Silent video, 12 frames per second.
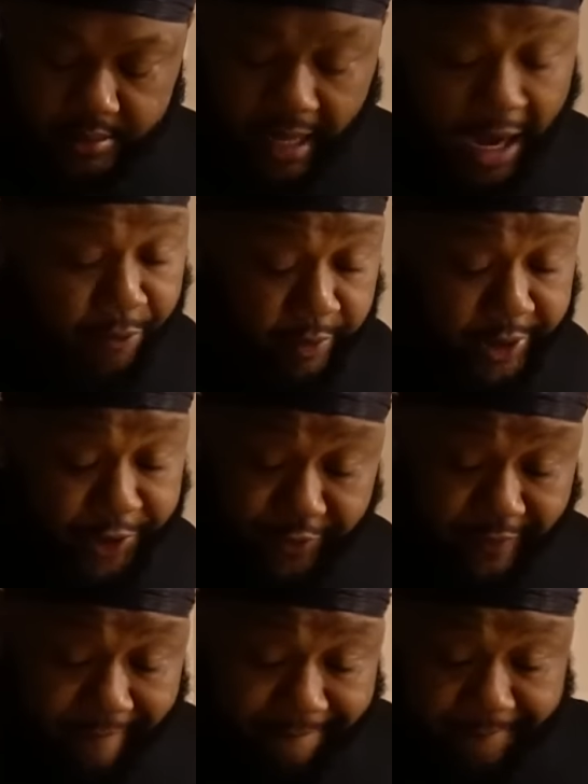I want to do
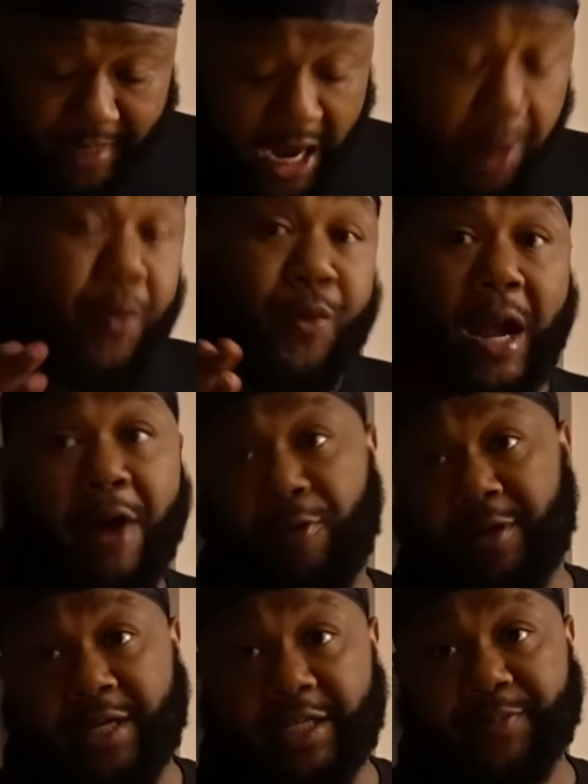the I
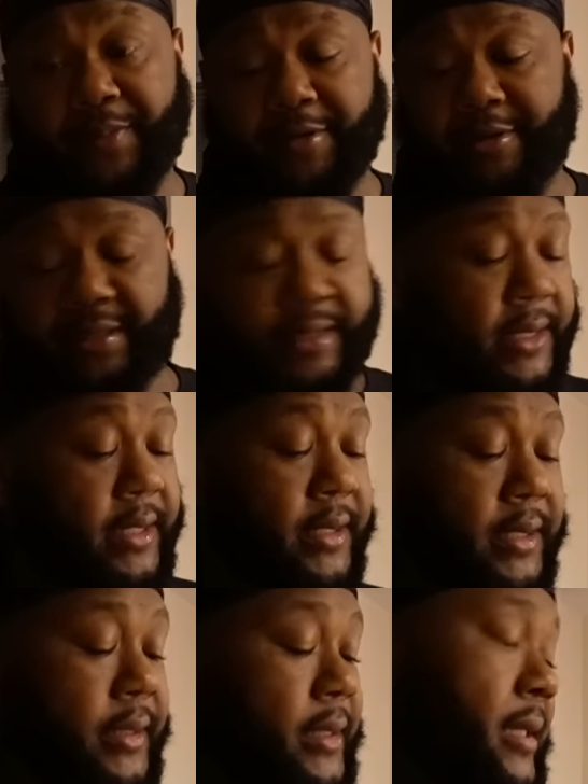want to experience it,
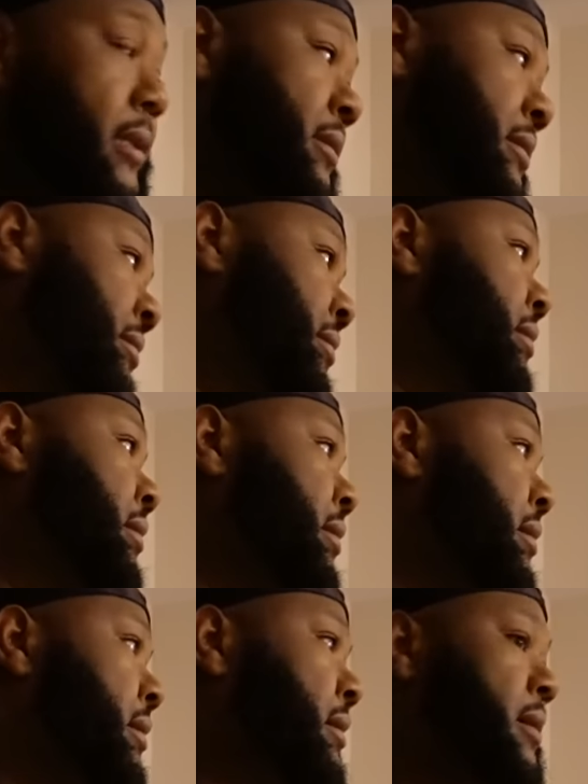and since
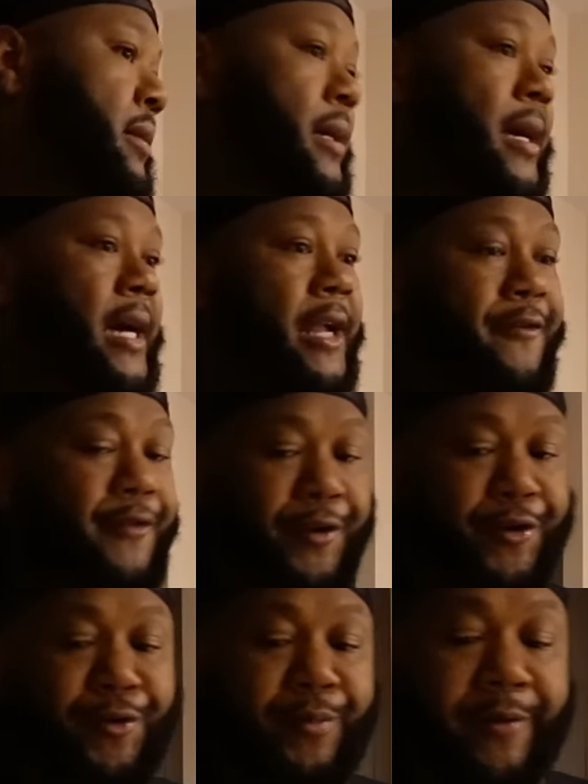I gotta
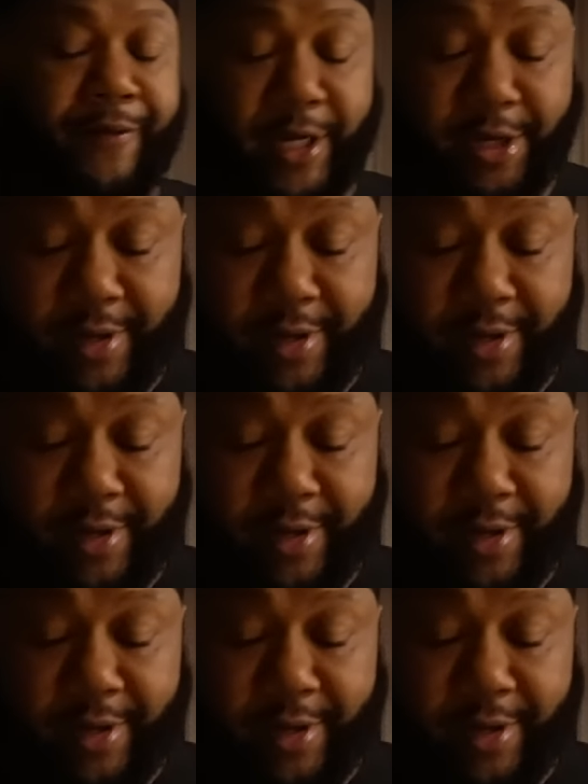film a video